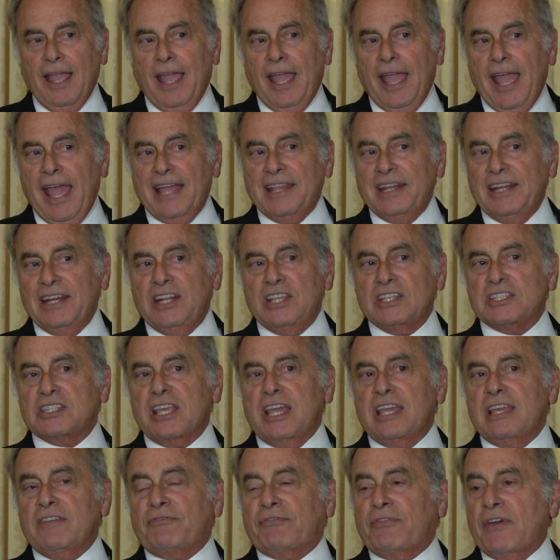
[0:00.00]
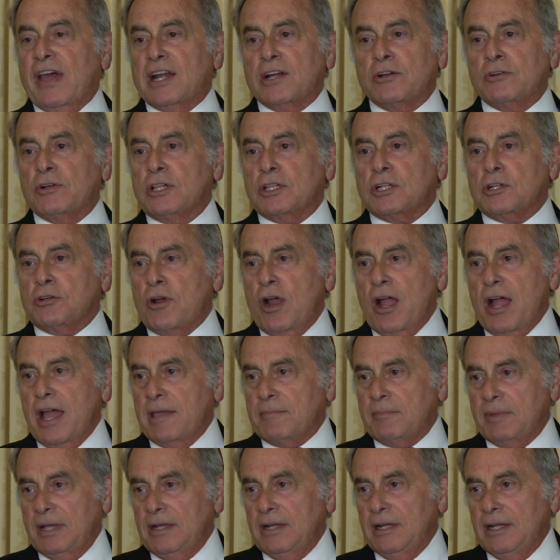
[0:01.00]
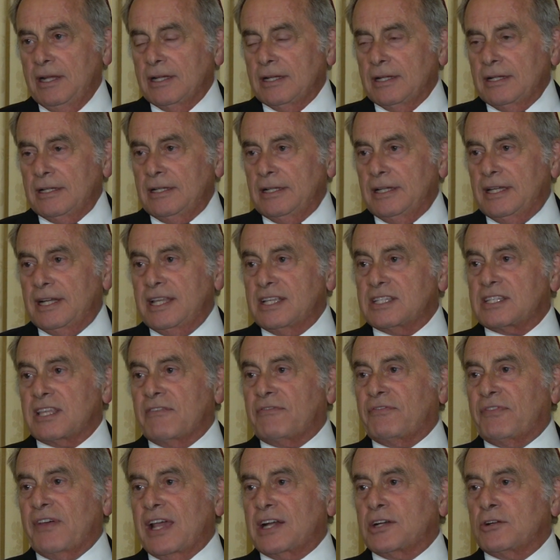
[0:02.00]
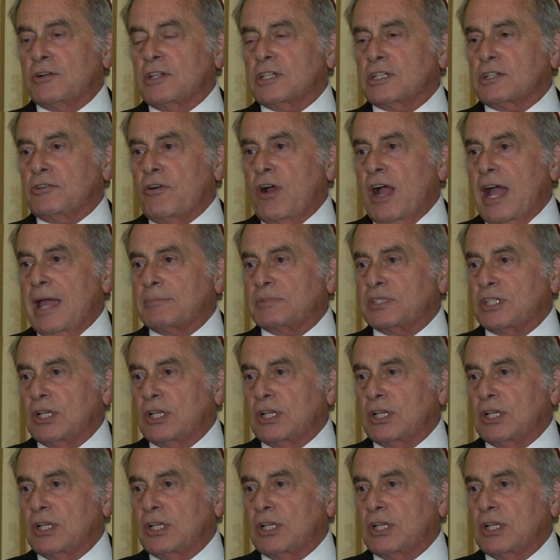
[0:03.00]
And it is a federal crime. It is a federal crime